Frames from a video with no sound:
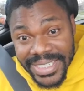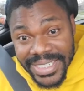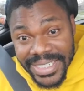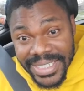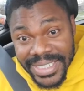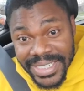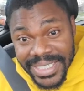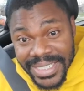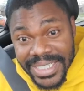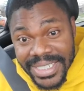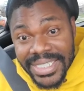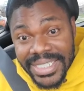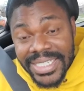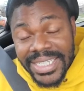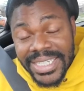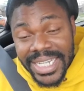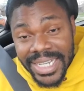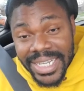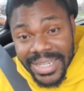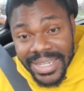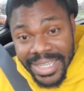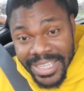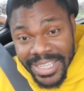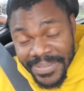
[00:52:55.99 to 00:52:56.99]
of I've
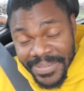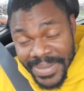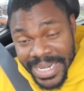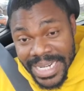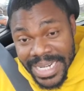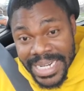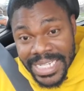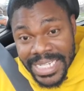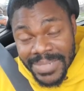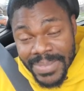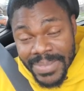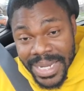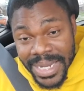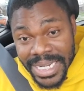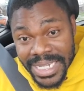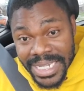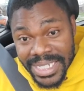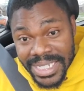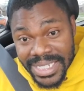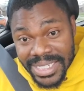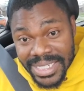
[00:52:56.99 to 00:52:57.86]
run out of money, God.